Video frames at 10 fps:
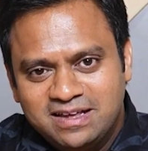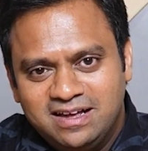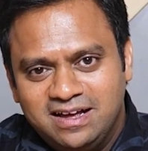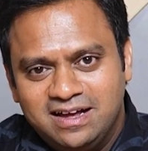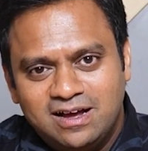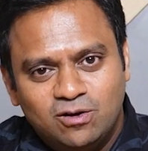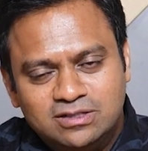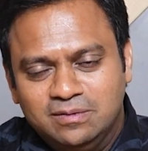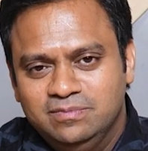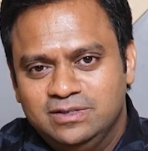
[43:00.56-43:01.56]

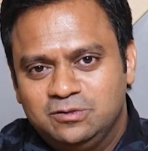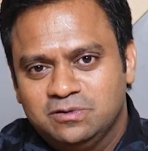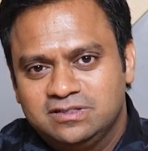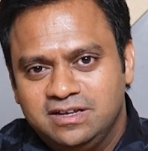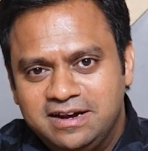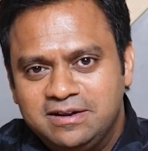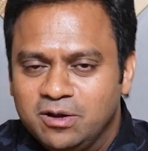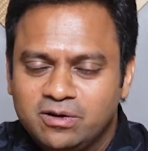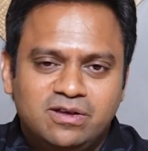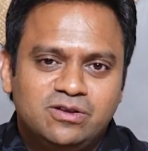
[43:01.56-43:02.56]
Gautam. It was great
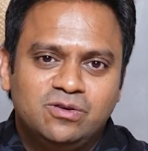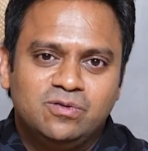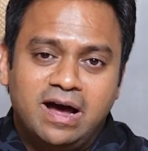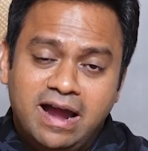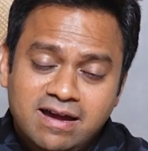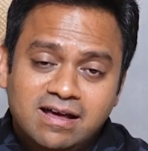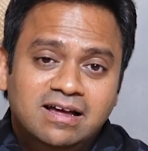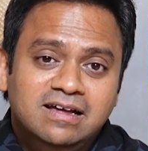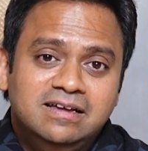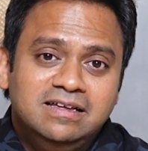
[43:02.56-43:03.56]
talking to you and
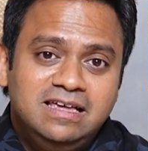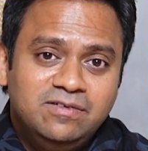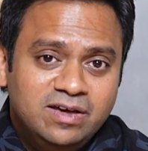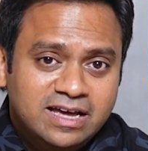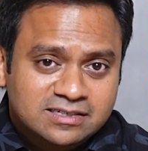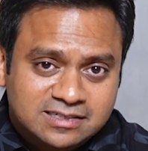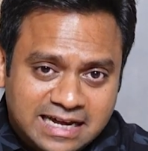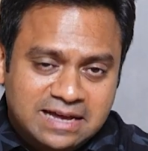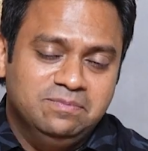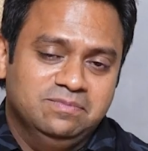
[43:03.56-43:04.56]
giving us
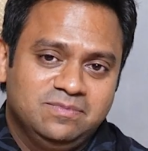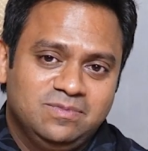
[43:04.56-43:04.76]
time,